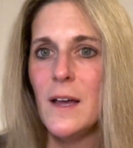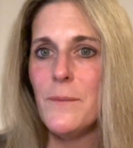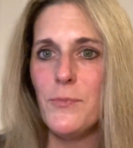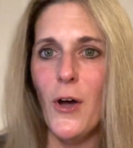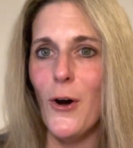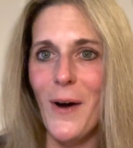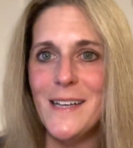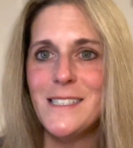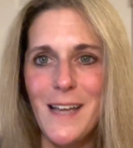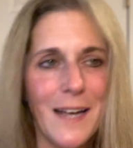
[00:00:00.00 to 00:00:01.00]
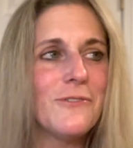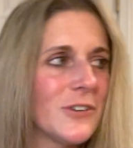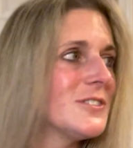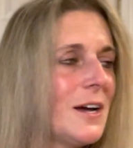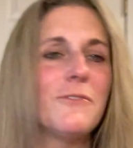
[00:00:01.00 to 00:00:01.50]
no,
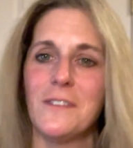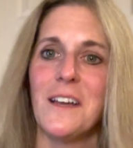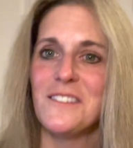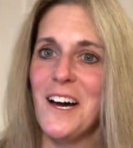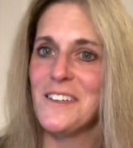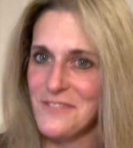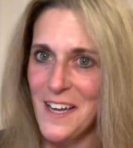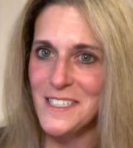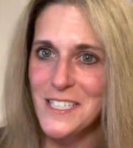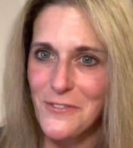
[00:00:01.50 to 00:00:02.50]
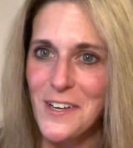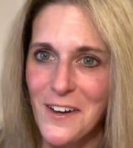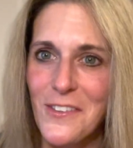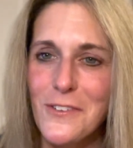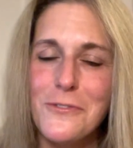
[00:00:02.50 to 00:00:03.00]
there's definitely a lot of negativity
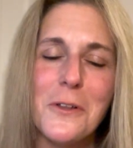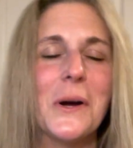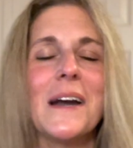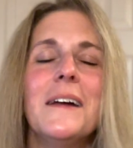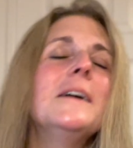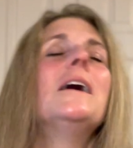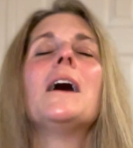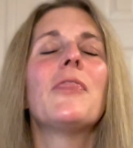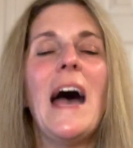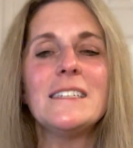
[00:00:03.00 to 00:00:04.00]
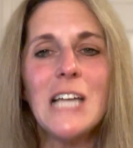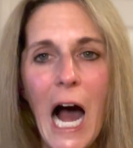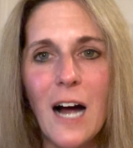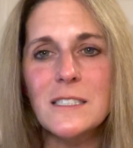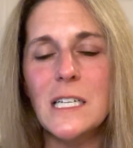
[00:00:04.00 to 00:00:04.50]
on the floor. That
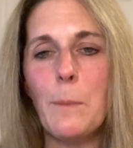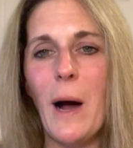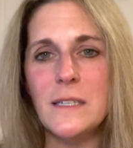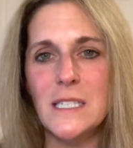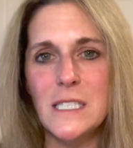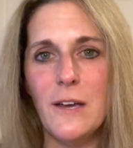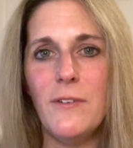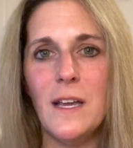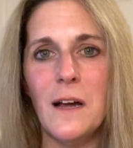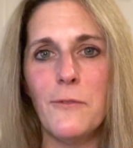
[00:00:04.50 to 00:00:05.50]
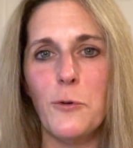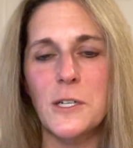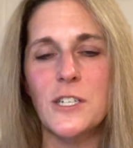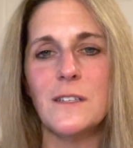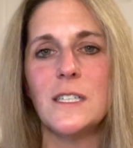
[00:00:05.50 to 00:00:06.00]
toxic positivity,
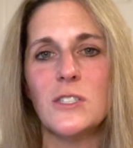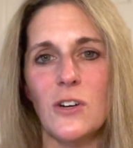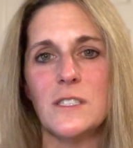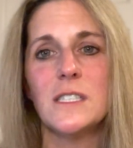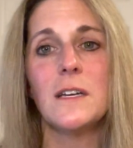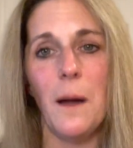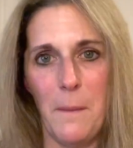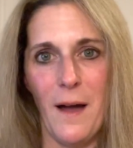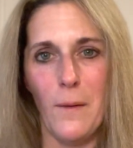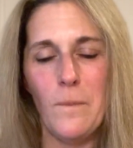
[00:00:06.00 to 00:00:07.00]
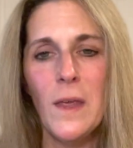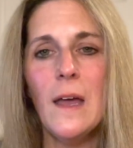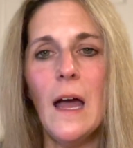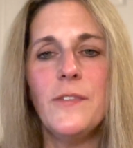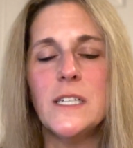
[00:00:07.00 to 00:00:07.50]
unfortunately, starts to come out.
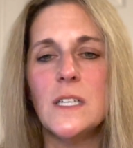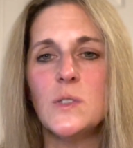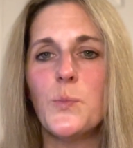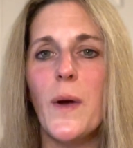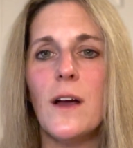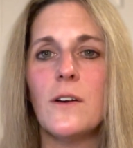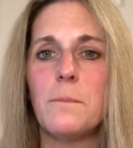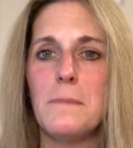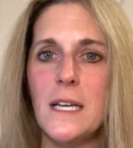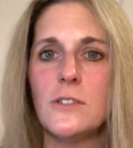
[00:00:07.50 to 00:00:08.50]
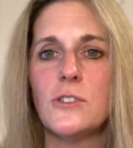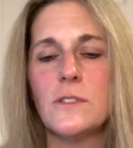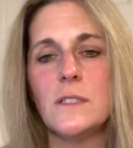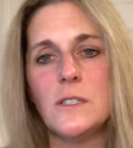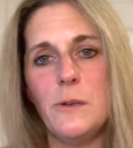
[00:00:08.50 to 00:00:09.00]
And this is where managers
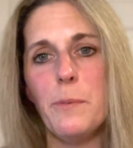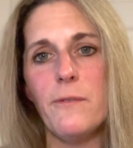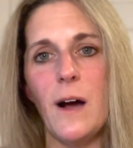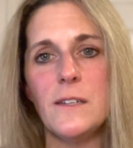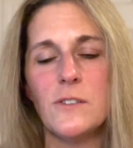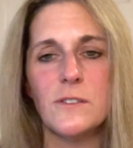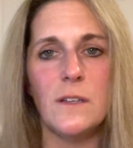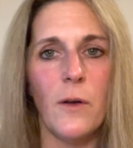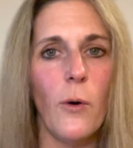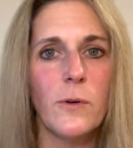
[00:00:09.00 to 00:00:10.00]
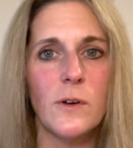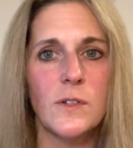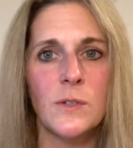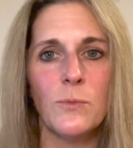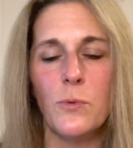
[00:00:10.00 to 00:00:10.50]
and supervisors and
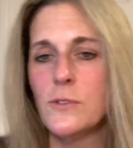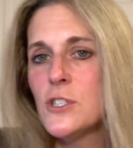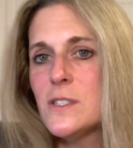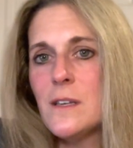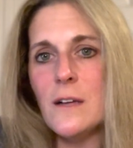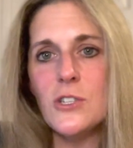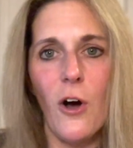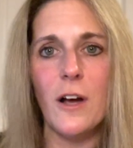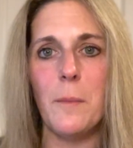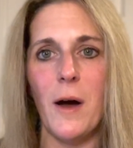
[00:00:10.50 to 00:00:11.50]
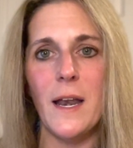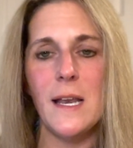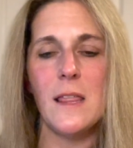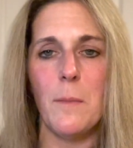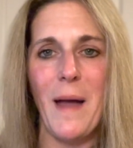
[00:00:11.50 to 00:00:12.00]
owners will just not talk about
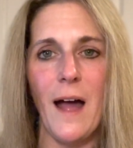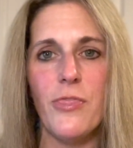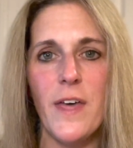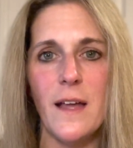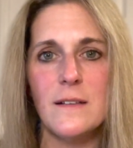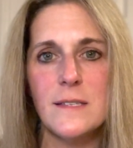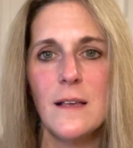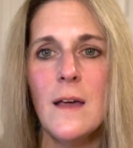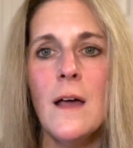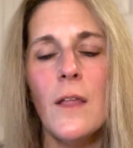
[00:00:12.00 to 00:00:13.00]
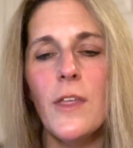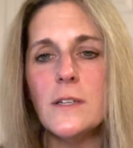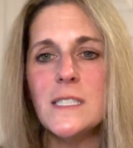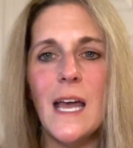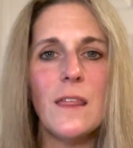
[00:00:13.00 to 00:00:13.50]
any of the bad things. They'll
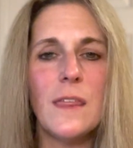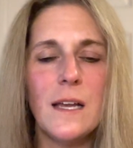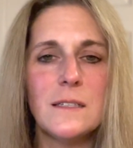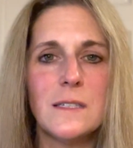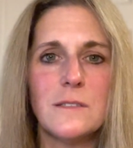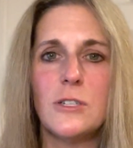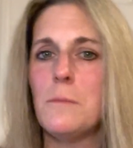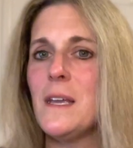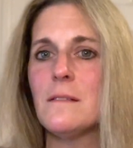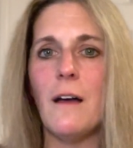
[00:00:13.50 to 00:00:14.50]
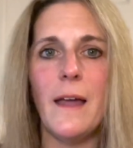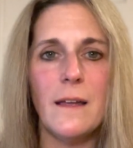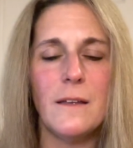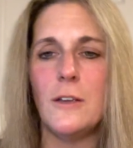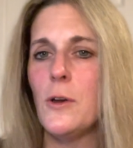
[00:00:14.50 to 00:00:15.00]
say things to me
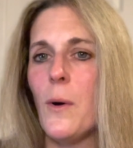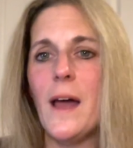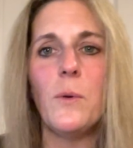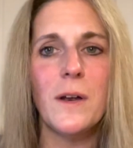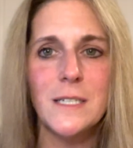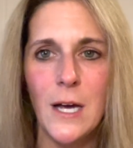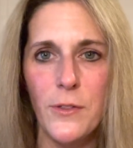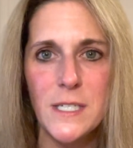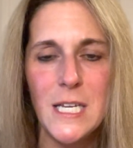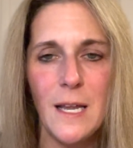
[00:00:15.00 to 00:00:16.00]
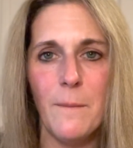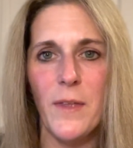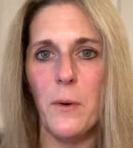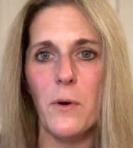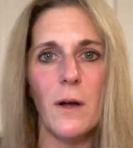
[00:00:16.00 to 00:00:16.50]
like, I don't want to tell the team
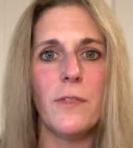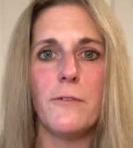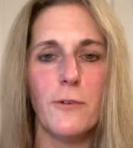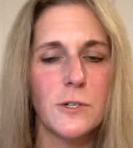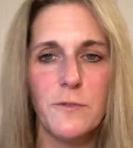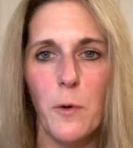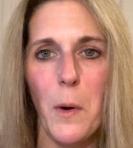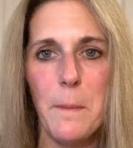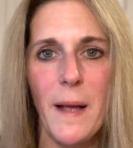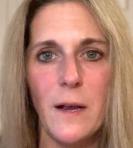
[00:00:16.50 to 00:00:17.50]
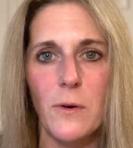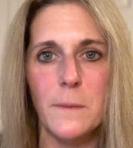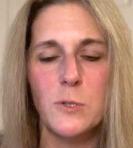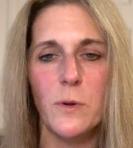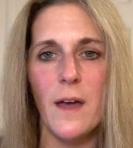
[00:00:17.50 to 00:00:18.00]
that we're on the verge of going
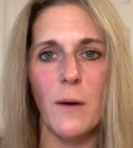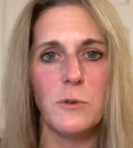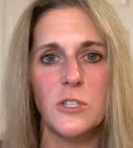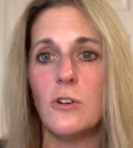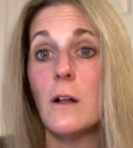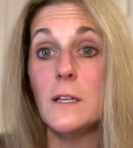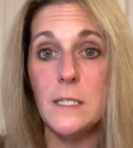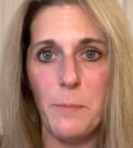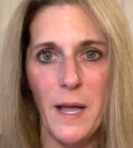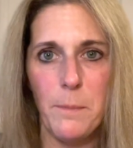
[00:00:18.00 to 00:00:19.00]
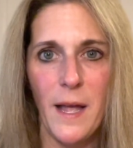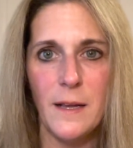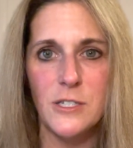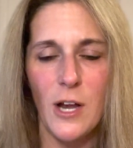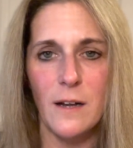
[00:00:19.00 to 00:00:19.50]
bankrupt, or that we're struggling to pay
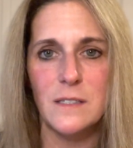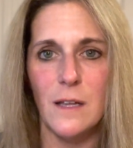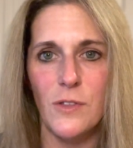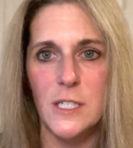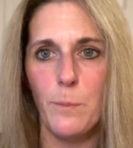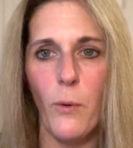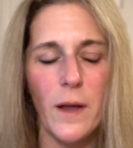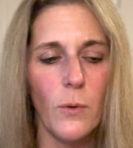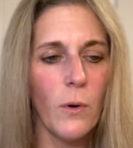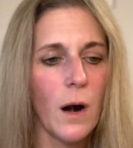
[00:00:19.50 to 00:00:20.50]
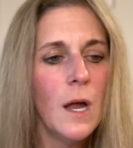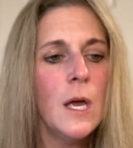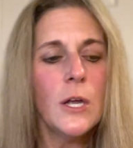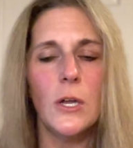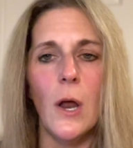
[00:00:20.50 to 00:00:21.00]
paychecks at this point, or,
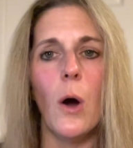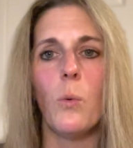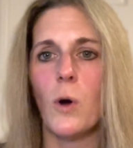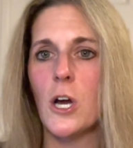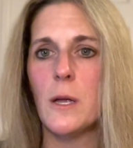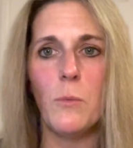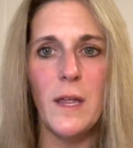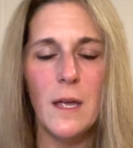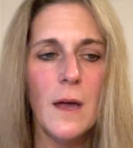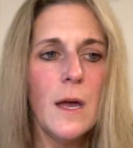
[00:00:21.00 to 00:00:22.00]
we